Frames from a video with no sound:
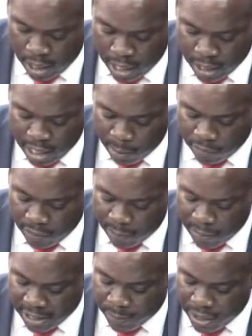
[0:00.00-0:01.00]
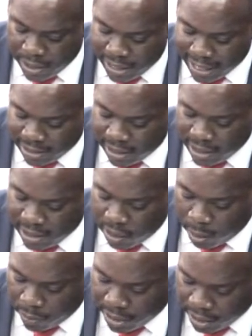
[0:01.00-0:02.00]
a number of them experienced escalating
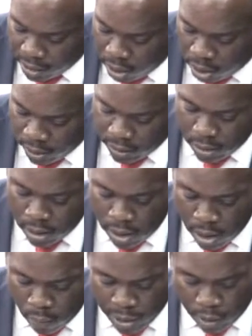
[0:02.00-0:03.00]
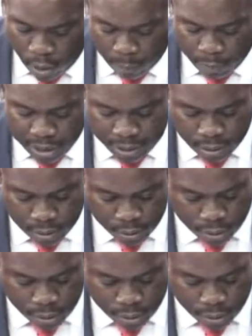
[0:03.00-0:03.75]
operating costs when compared